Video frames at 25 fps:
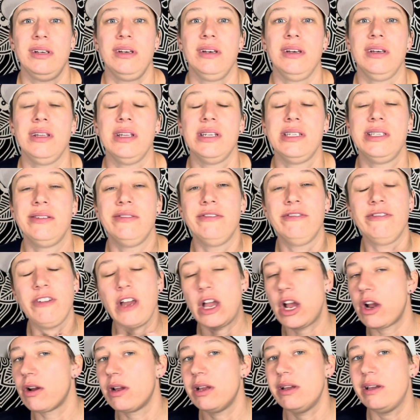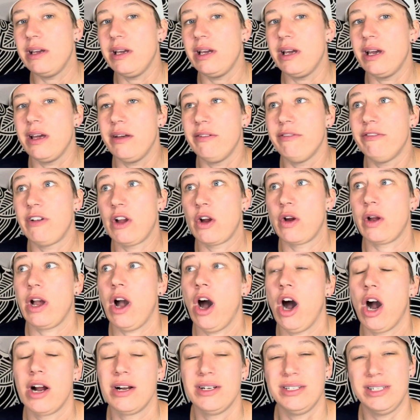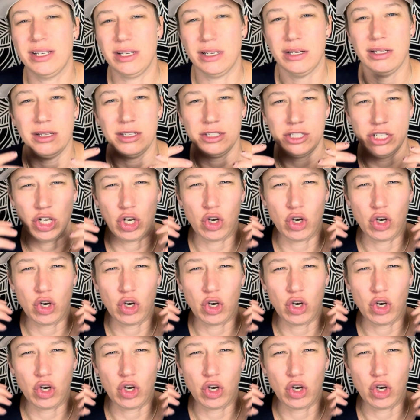it's very, very hard to